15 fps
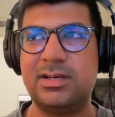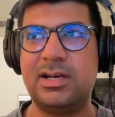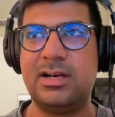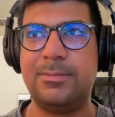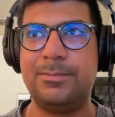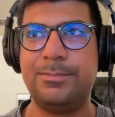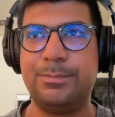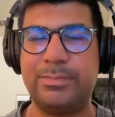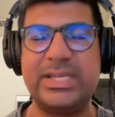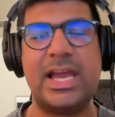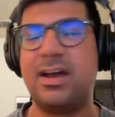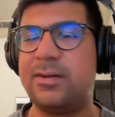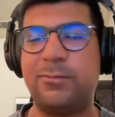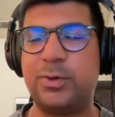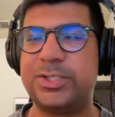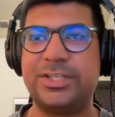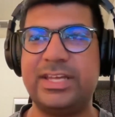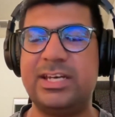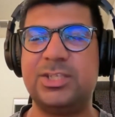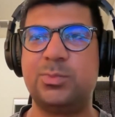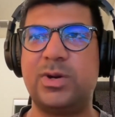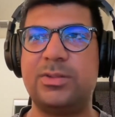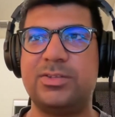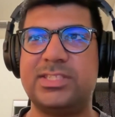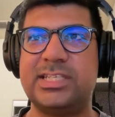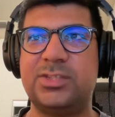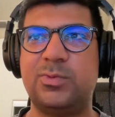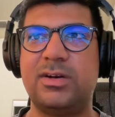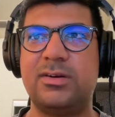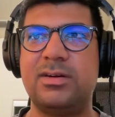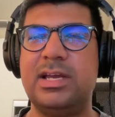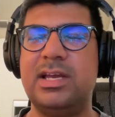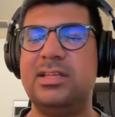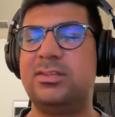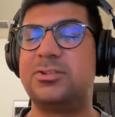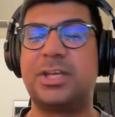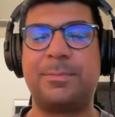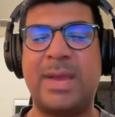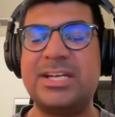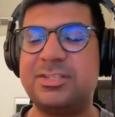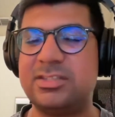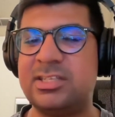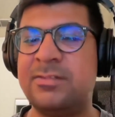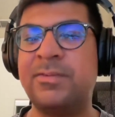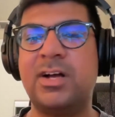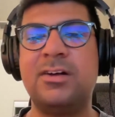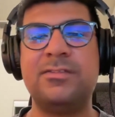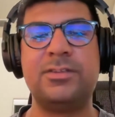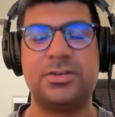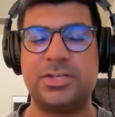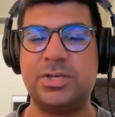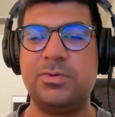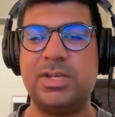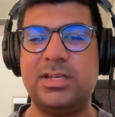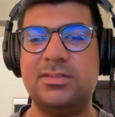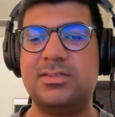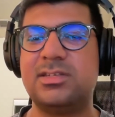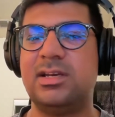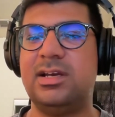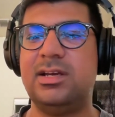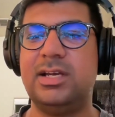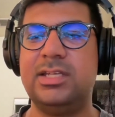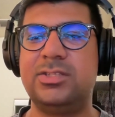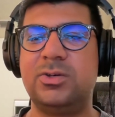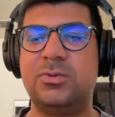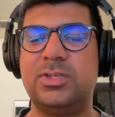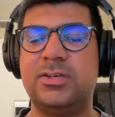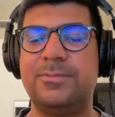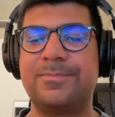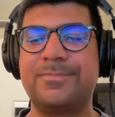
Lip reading: But yeah, unfortunately, it is one of those things where there's like pensions involved, there's unions, and so